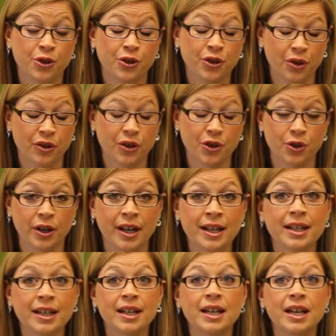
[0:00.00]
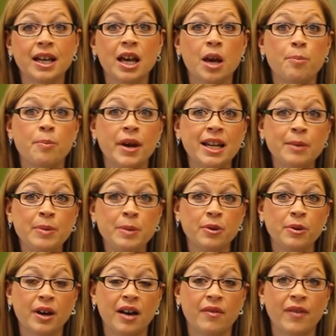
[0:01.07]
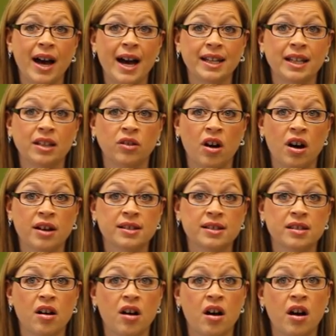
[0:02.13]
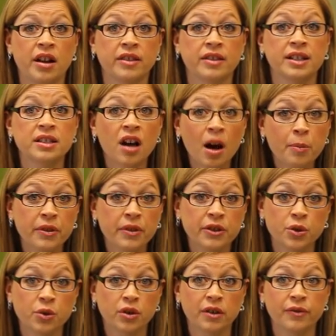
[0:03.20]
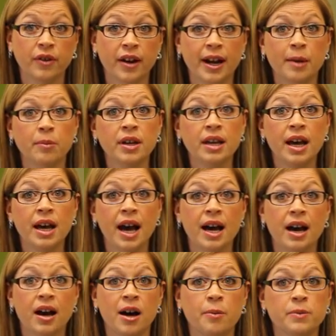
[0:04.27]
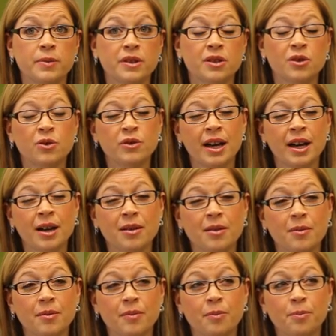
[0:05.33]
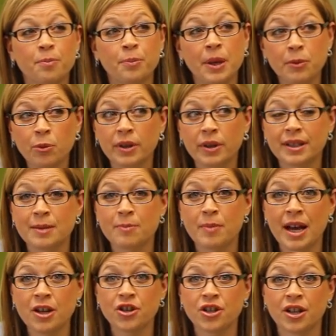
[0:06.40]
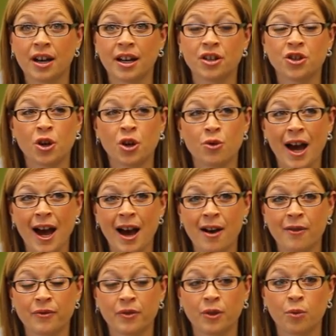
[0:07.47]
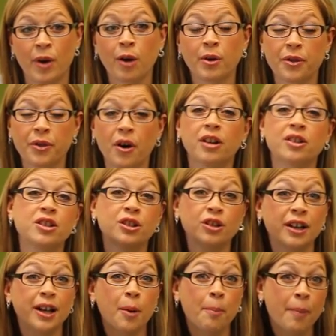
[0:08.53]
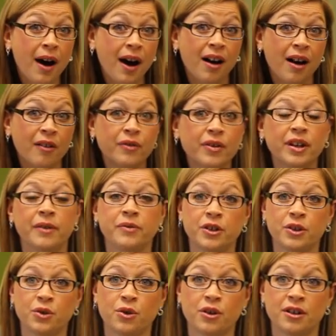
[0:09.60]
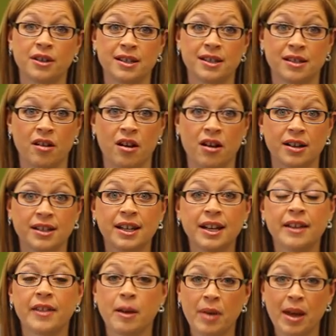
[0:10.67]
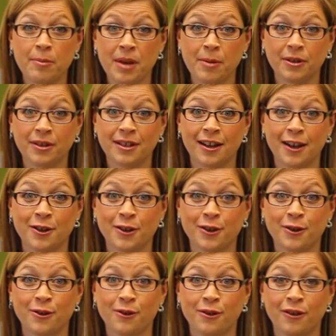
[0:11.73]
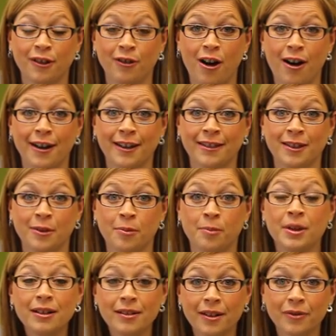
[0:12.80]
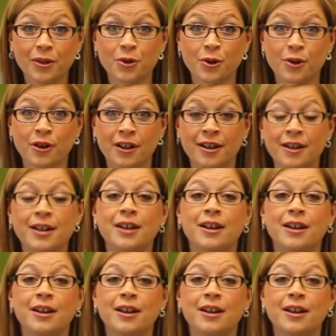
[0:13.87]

do the trick, many people have added locks on the top of the door frame so that people with dementia don't have the wherewithal to look above if the door is locked. They may be able to undo the lock in the middle of the door